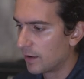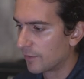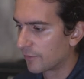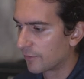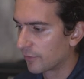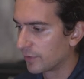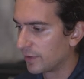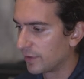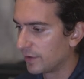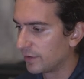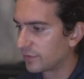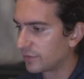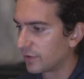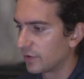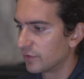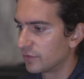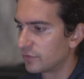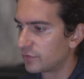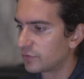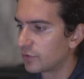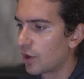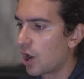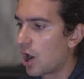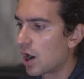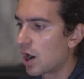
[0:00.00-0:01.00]
for this
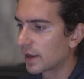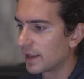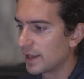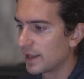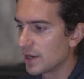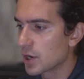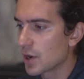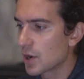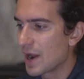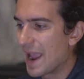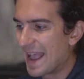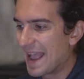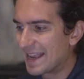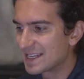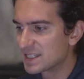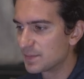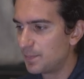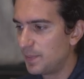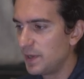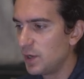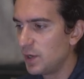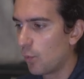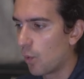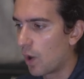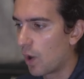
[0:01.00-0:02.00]
stock here,
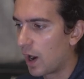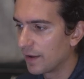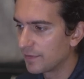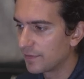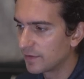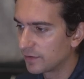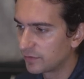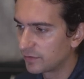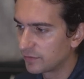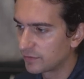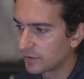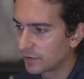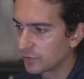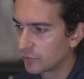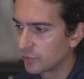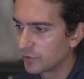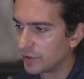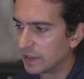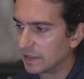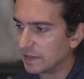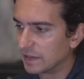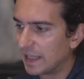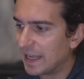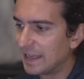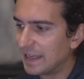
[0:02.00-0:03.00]
SPY. This is under
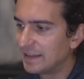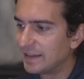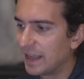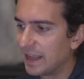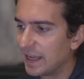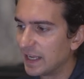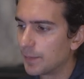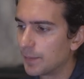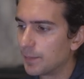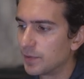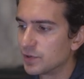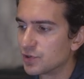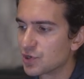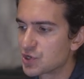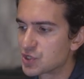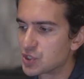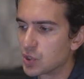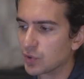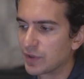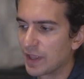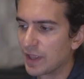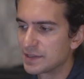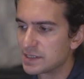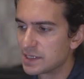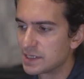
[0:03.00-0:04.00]
delayed data, but just
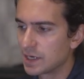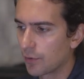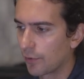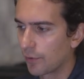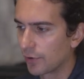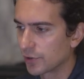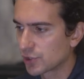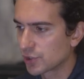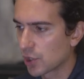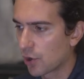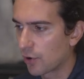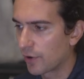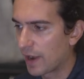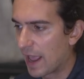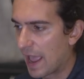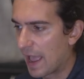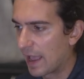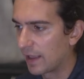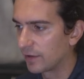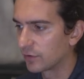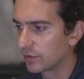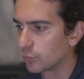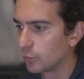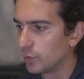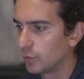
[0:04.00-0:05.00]
know that Sierra Chart
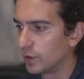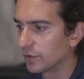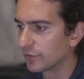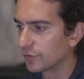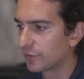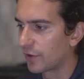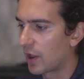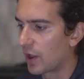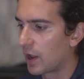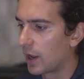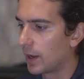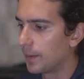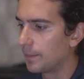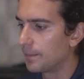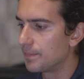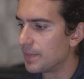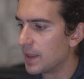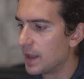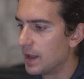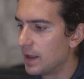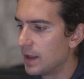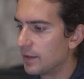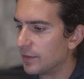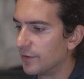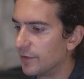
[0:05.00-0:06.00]
has real-time,
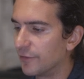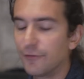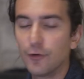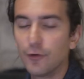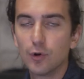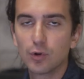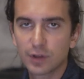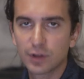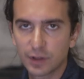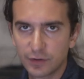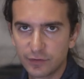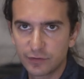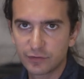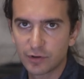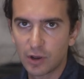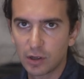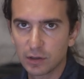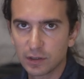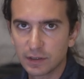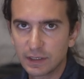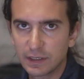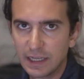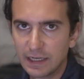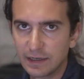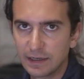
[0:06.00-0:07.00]
the full
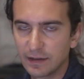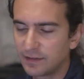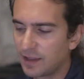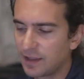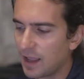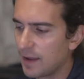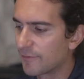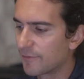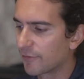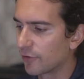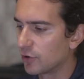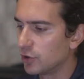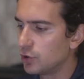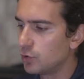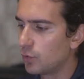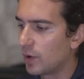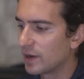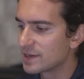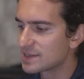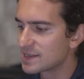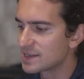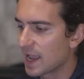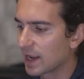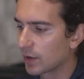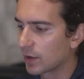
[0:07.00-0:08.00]
consolidated tape for
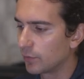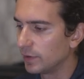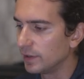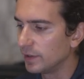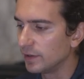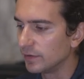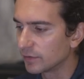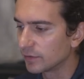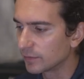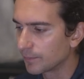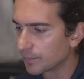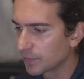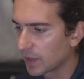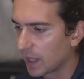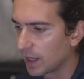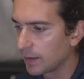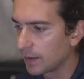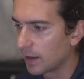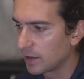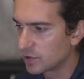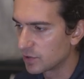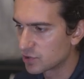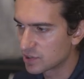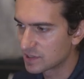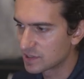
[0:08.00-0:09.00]
US equities.
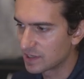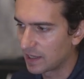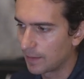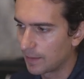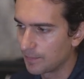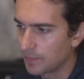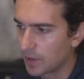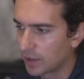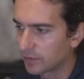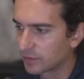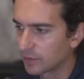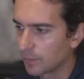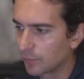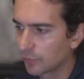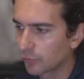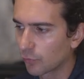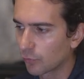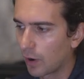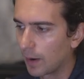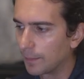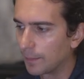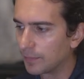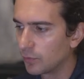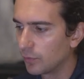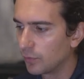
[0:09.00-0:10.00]
Okay, it's just that I'm not
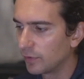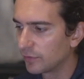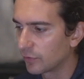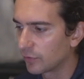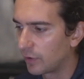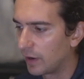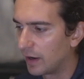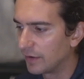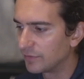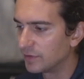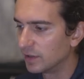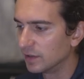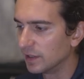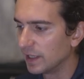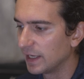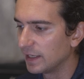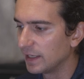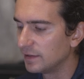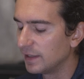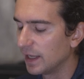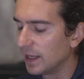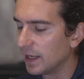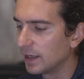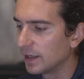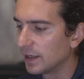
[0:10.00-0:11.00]
subscribed to it, so I have
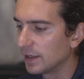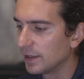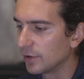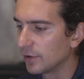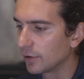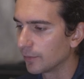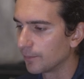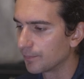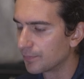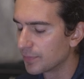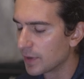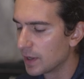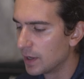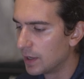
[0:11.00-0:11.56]
delayed data here.